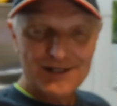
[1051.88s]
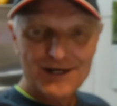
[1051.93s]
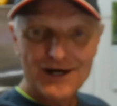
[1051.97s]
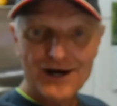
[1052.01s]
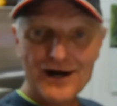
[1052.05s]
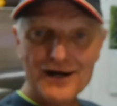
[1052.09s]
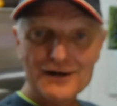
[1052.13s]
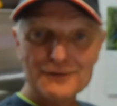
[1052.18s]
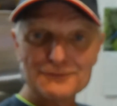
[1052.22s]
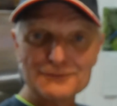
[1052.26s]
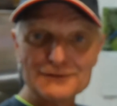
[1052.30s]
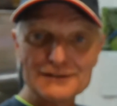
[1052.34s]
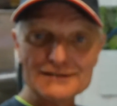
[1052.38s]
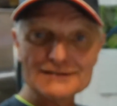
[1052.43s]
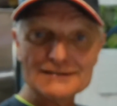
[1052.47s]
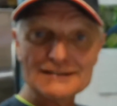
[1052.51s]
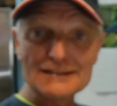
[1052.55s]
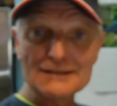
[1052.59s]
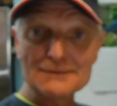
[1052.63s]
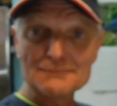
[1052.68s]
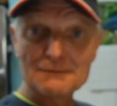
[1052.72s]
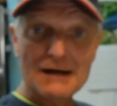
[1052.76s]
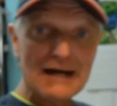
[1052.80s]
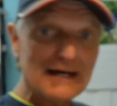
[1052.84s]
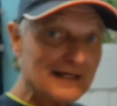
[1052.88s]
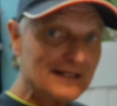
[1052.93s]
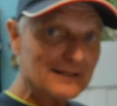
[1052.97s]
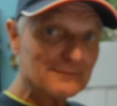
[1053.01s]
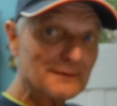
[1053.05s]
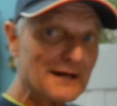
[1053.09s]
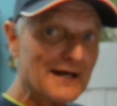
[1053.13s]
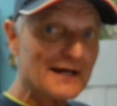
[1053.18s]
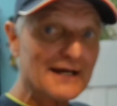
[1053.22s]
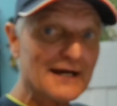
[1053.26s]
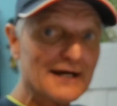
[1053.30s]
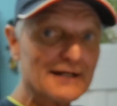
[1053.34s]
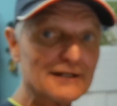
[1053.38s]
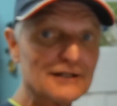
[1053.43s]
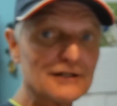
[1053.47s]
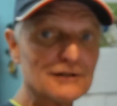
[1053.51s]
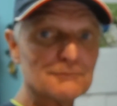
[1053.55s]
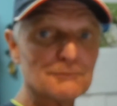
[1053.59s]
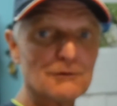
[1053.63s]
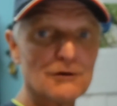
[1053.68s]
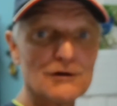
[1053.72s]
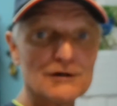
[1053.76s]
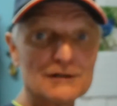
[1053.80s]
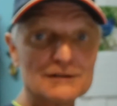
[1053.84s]
All right, well, let's get Mike get back out there
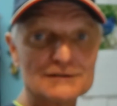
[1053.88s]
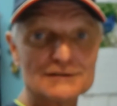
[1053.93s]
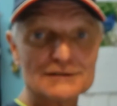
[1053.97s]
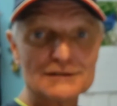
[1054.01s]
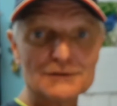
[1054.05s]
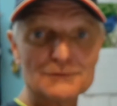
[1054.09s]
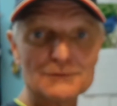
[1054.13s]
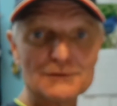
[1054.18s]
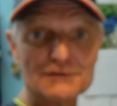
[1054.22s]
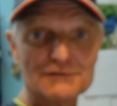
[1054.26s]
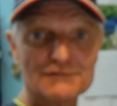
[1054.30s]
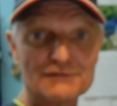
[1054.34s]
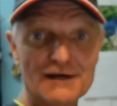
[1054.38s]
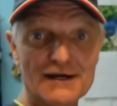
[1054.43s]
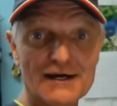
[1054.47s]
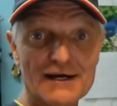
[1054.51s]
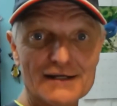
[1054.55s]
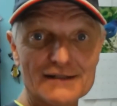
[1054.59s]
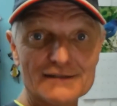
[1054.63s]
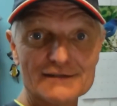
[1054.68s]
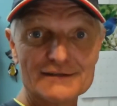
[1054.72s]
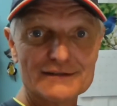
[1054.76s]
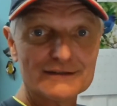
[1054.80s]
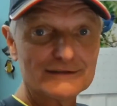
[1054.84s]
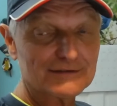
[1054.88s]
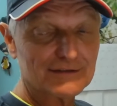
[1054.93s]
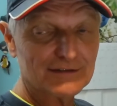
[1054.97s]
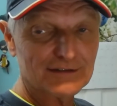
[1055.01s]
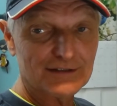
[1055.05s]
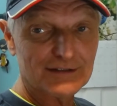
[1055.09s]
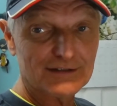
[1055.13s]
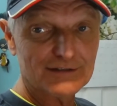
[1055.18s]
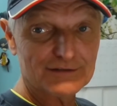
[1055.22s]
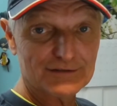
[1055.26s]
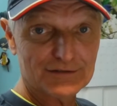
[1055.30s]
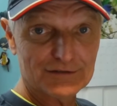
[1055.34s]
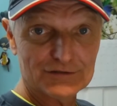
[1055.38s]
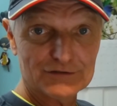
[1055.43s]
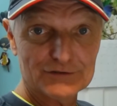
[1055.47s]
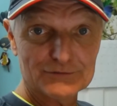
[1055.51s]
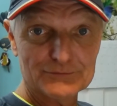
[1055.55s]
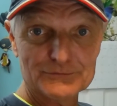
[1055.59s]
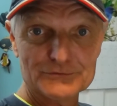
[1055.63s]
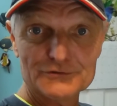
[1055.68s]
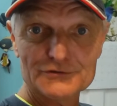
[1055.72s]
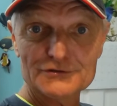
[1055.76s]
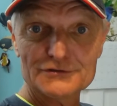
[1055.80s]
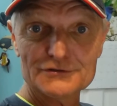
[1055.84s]
tomorrow and see what we can find, cause uh, there's
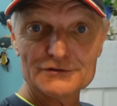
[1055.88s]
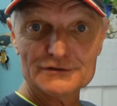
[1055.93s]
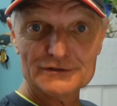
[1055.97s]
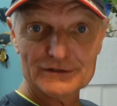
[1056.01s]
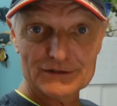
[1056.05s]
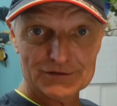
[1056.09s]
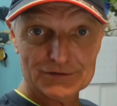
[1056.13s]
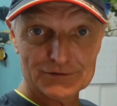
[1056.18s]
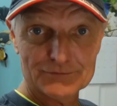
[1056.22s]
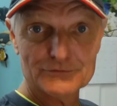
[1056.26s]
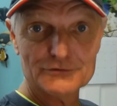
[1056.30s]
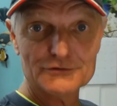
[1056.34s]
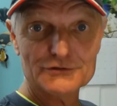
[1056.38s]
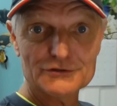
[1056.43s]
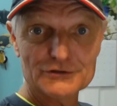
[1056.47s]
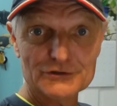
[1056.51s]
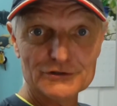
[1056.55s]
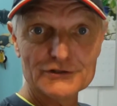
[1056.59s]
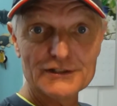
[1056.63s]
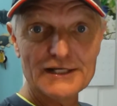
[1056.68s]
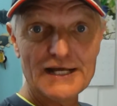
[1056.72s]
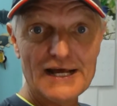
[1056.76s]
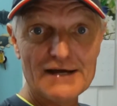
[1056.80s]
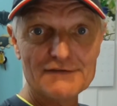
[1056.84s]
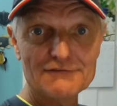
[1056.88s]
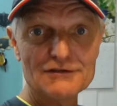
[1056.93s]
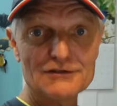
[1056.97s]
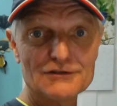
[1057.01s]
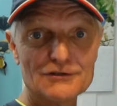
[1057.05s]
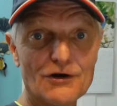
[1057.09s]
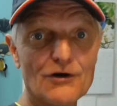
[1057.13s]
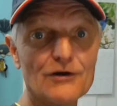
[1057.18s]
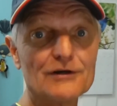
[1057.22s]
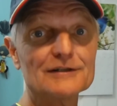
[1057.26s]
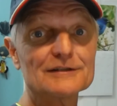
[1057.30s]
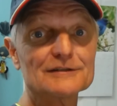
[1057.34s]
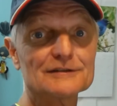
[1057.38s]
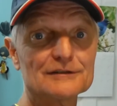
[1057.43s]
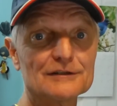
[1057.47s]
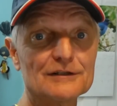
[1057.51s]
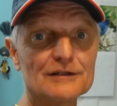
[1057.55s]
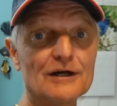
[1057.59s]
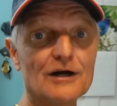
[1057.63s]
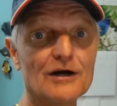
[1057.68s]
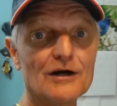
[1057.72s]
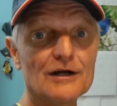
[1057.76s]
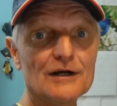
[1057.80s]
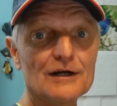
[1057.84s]
some there's some good heavy targets
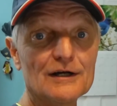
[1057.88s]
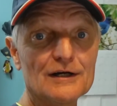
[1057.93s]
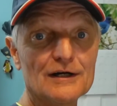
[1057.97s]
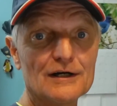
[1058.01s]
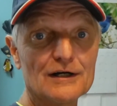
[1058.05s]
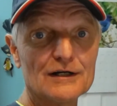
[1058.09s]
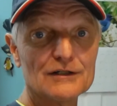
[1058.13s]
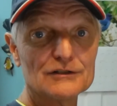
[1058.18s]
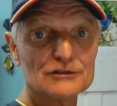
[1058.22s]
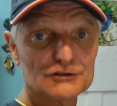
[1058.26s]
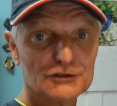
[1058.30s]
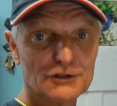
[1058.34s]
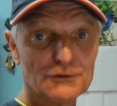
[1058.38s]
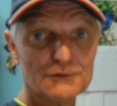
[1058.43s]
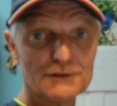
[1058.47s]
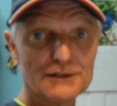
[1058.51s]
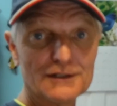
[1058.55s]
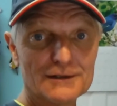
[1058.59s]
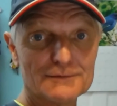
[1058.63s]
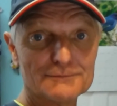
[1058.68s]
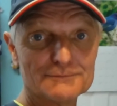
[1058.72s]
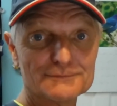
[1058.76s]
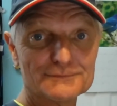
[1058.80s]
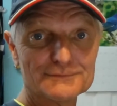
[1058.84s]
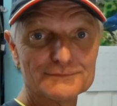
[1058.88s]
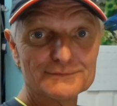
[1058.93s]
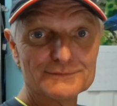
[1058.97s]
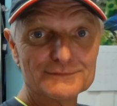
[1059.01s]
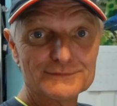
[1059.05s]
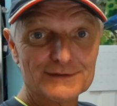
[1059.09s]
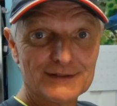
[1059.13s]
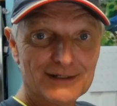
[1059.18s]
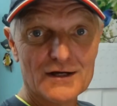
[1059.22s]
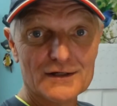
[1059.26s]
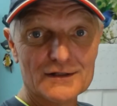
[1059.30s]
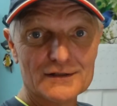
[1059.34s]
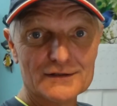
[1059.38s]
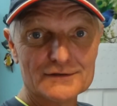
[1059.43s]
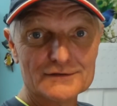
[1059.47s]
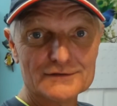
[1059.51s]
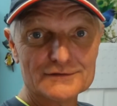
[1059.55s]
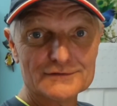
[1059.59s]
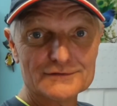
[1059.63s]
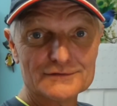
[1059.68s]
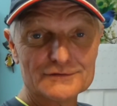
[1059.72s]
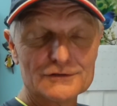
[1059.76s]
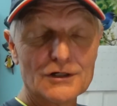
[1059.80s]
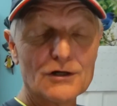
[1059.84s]
uh, showing up.
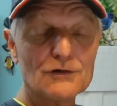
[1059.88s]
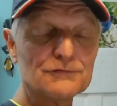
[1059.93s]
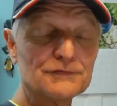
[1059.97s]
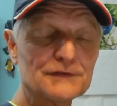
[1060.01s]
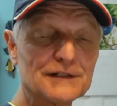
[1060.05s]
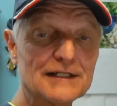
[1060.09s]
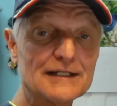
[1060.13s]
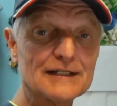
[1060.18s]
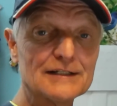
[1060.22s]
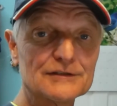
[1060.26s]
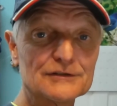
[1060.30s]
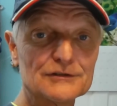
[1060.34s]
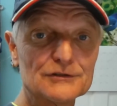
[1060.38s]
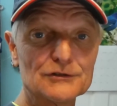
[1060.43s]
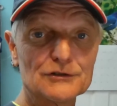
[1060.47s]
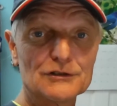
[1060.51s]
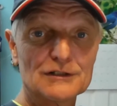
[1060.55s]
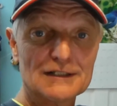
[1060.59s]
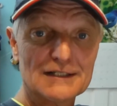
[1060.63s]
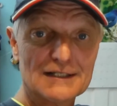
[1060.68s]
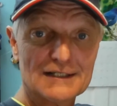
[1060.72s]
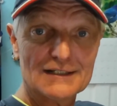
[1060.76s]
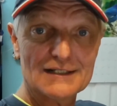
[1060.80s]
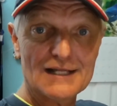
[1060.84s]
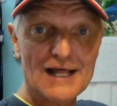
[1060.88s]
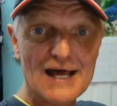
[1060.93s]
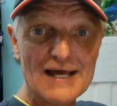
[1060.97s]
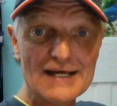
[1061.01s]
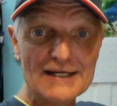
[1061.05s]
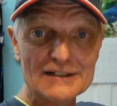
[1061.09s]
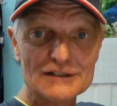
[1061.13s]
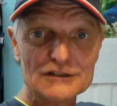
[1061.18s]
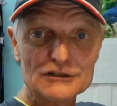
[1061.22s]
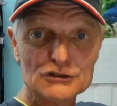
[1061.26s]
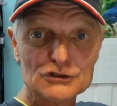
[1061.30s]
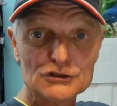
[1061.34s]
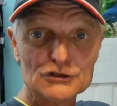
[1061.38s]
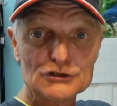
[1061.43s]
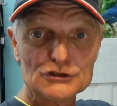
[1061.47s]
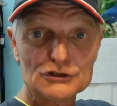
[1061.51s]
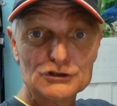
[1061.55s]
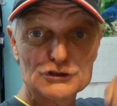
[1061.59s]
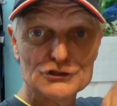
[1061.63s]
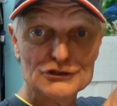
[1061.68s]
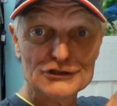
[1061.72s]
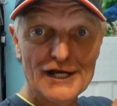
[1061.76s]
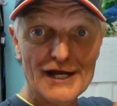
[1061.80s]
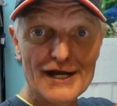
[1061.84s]
Don't forget to click like,
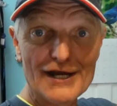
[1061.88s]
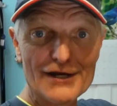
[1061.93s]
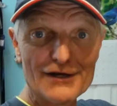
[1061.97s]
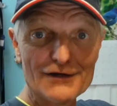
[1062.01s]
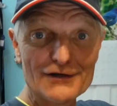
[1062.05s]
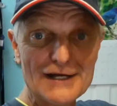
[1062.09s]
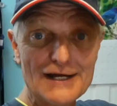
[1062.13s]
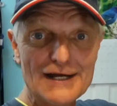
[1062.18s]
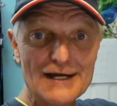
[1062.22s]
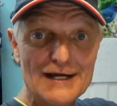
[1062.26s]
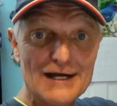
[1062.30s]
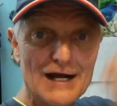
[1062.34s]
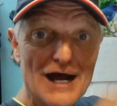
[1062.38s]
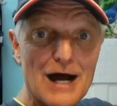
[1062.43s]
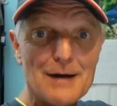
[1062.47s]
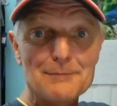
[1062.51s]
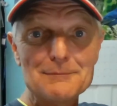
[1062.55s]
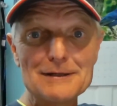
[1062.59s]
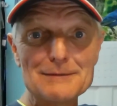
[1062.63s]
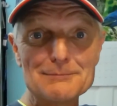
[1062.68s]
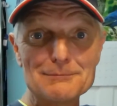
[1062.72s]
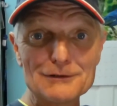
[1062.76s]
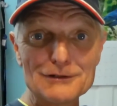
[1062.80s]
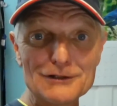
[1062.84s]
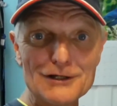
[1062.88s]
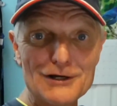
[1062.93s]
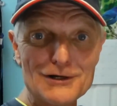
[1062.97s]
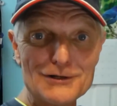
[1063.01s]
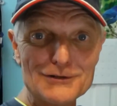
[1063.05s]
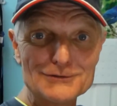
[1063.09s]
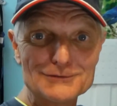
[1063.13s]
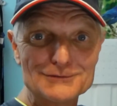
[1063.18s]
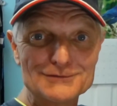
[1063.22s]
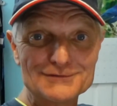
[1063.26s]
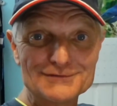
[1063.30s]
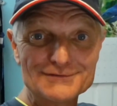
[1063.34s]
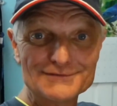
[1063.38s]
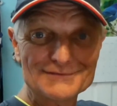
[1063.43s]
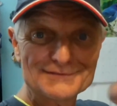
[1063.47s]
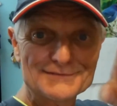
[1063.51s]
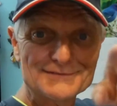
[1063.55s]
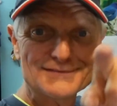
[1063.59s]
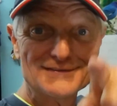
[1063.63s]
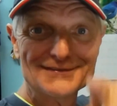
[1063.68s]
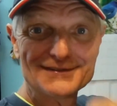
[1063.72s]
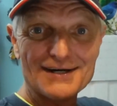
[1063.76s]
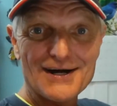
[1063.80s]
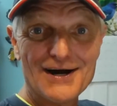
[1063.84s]
share, and comment below. All
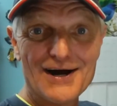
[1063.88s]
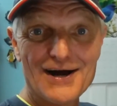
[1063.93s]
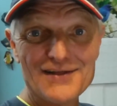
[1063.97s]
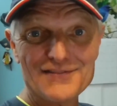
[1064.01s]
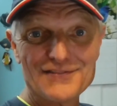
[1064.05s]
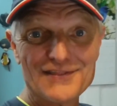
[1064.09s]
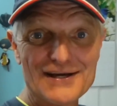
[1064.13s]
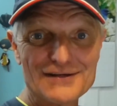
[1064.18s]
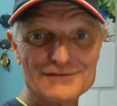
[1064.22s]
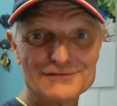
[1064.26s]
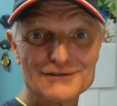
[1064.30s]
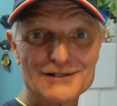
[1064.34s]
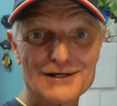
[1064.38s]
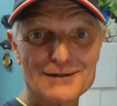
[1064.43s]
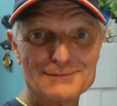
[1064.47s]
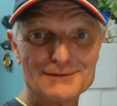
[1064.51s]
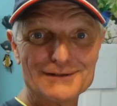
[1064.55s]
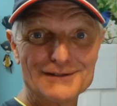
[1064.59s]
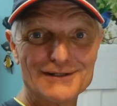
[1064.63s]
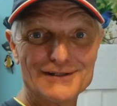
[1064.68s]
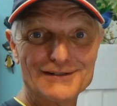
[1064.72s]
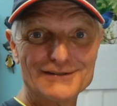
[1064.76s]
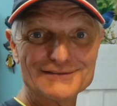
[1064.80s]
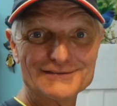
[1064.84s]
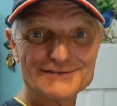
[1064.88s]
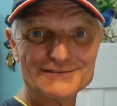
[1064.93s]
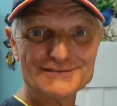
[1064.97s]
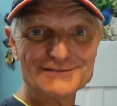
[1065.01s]
right, thanks for coming along.